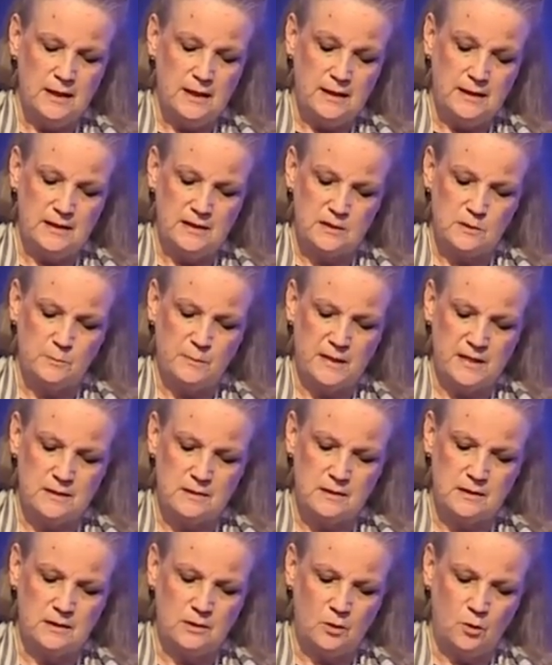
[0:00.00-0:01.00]
He is
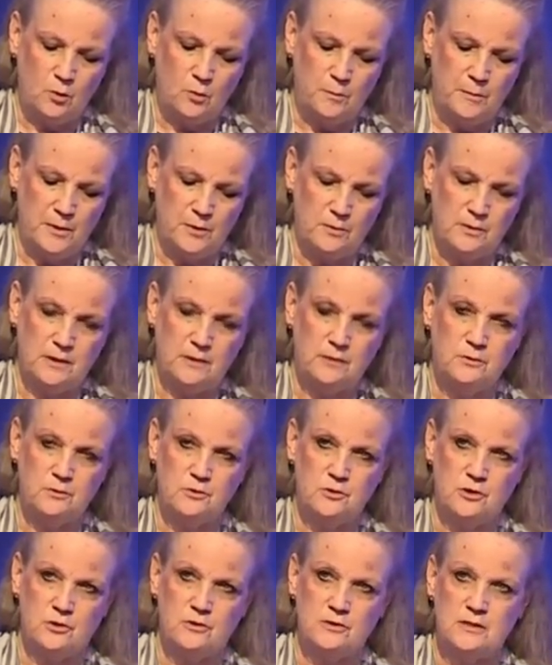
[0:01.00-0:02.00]
based in Hoboken, New
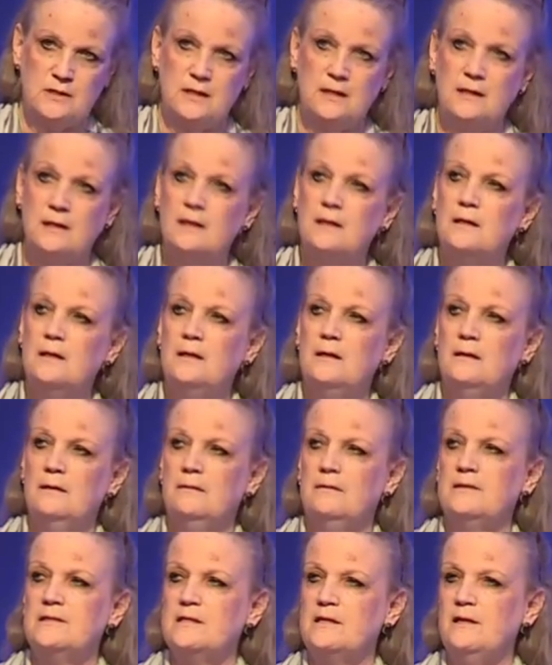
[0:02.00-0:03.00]
Jersey.
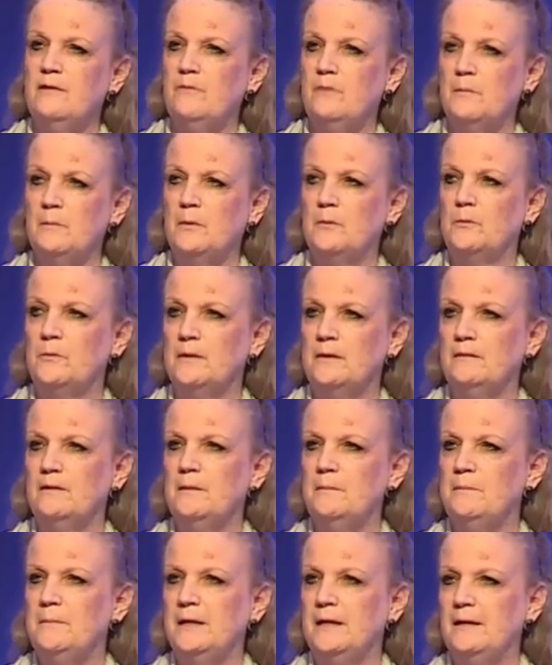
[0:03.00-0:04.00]
Let's give him a really
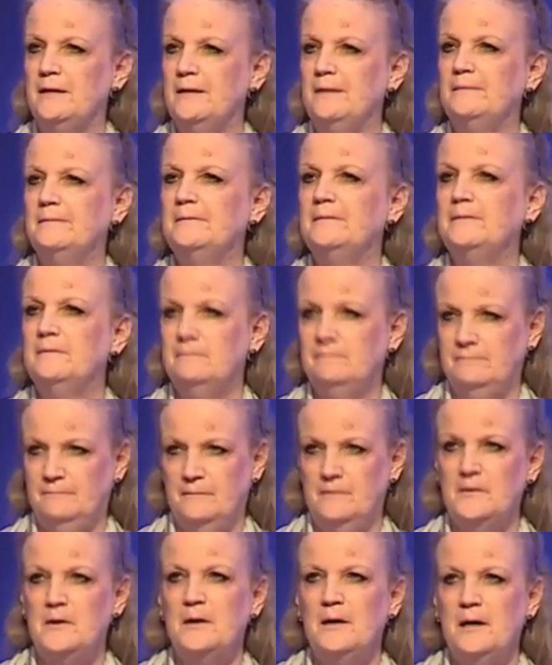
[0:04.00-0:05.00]
big
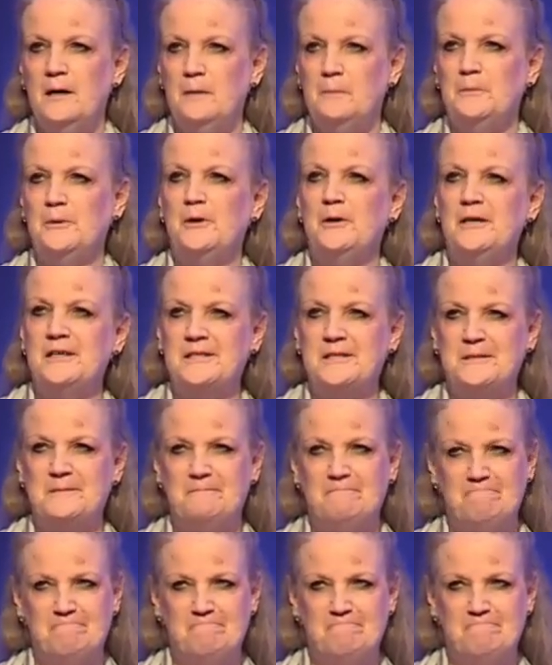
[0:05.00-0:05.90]
applause.